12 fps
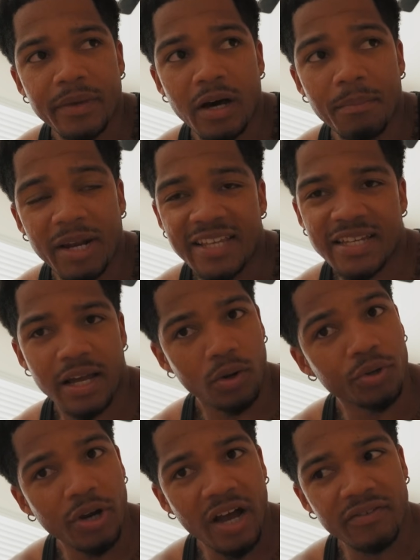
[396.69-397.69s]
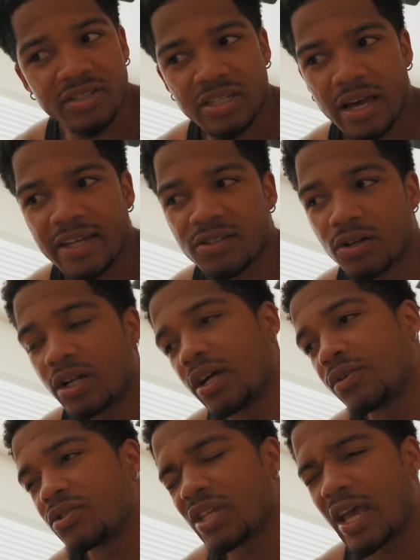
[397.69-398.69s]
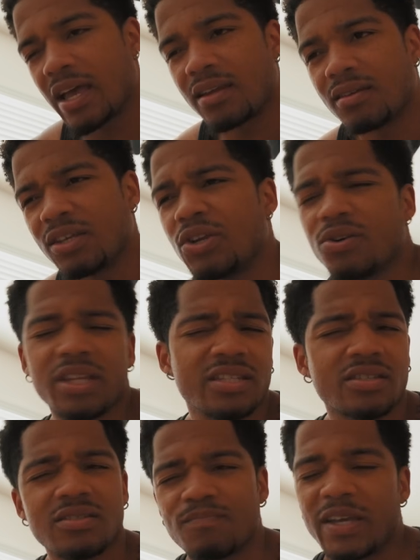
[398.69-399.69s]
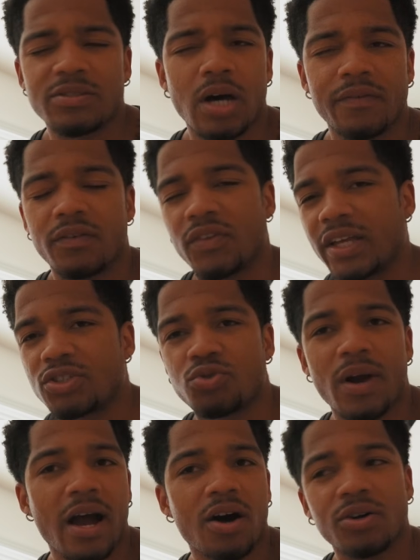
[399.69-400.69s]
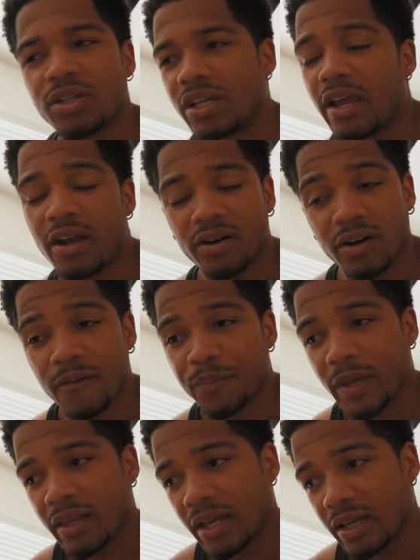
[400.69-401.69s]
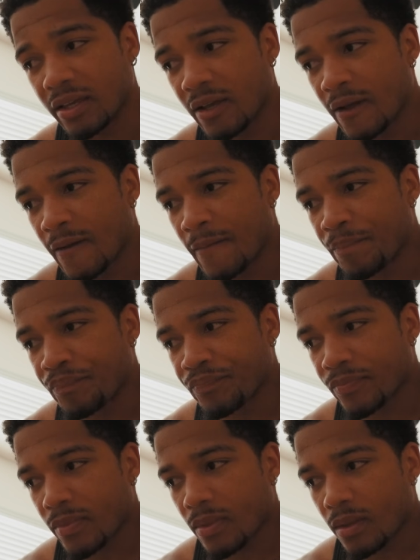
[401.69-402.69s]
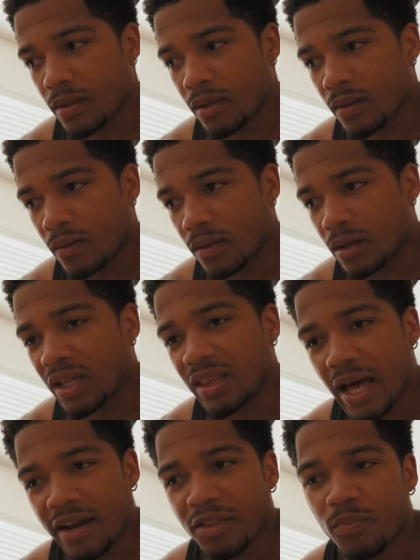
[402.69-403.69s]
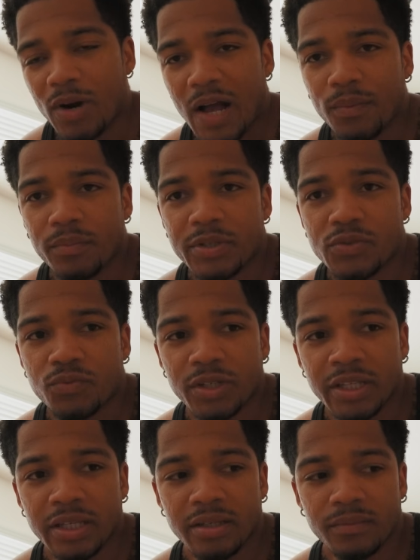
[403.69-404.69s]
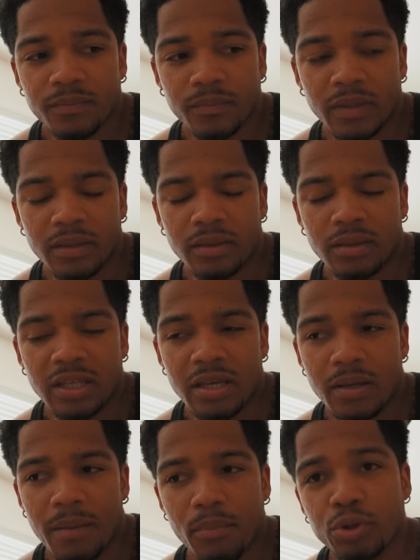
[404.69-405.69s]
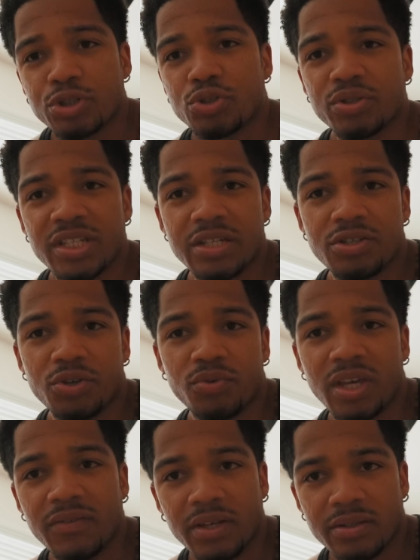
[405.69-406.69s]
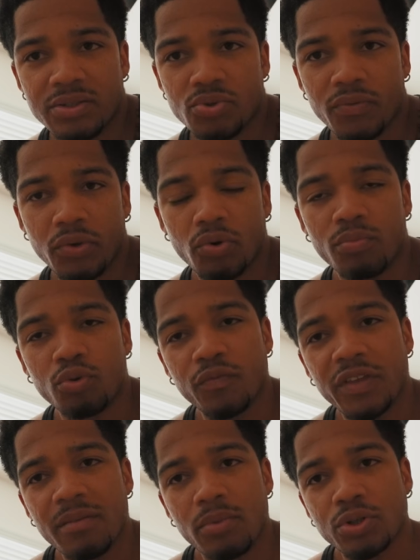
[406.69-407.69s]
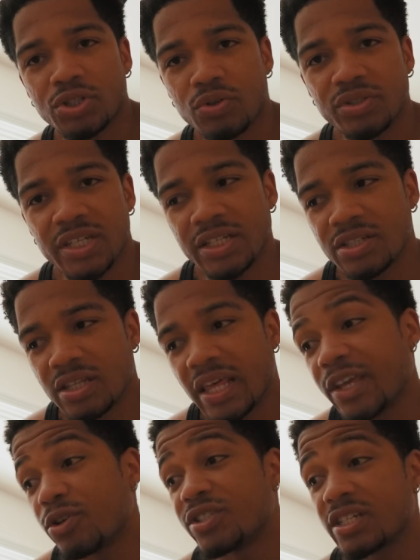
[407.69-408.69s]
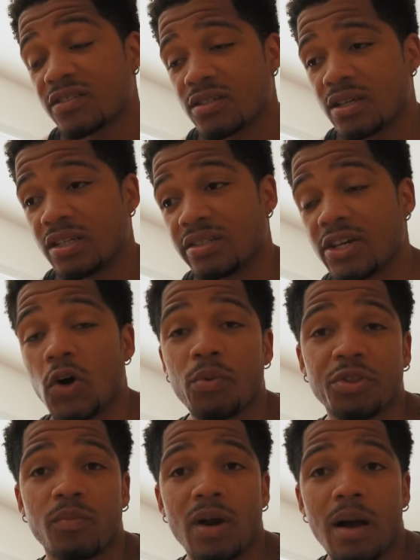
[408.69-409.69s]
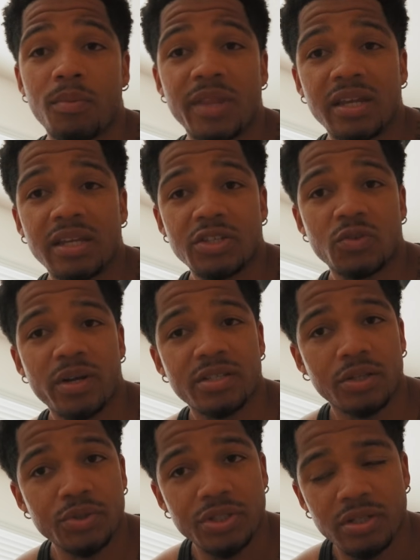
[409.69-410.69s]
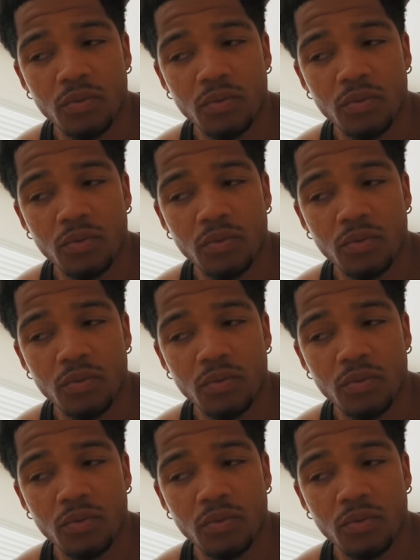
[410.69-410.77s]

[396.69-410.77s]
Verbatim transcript: Um, but as I got older, obviously, I started to understand, you know, and this is based off of like trial and error, but like a lot of the problem is really the emotional attention you give it. So if you remove the emotional attention, then you're just dealt with a problem that needs a resolution.